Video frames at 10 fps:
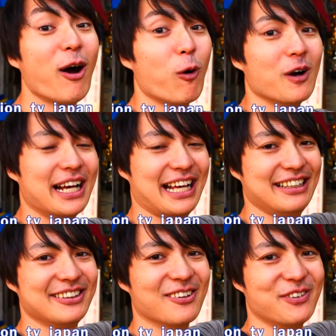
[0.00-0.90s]
Oh,
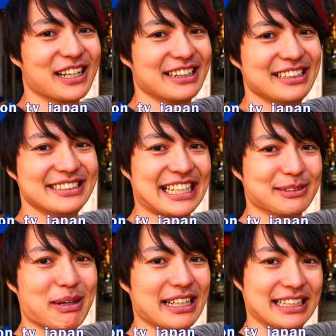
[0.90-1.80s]
and don't forget to
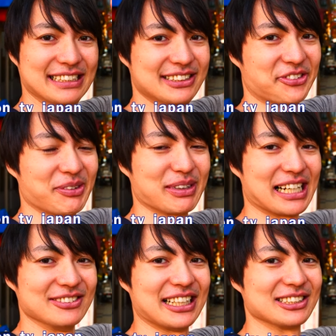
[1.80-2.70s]
check my Instagram
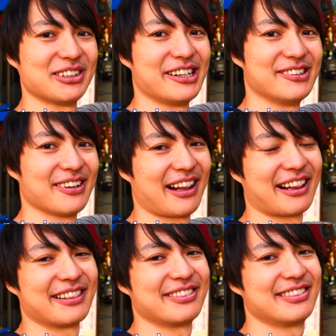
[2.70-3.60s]
account as well.
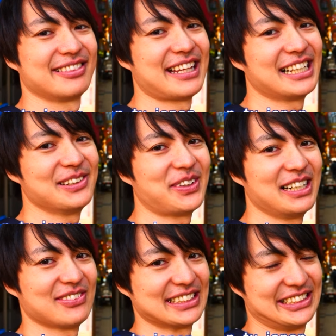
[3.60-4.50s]
Thank you
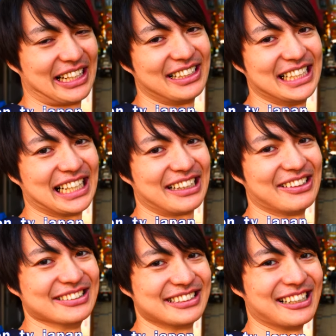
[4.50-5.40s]
very much.
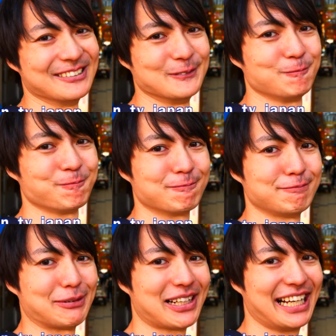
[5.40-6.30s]
Arigato. So,
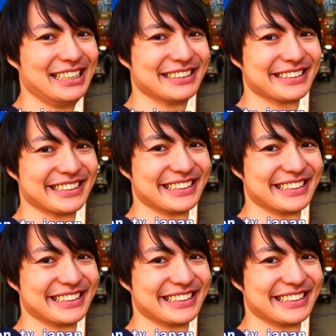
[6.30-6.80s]
bye bye.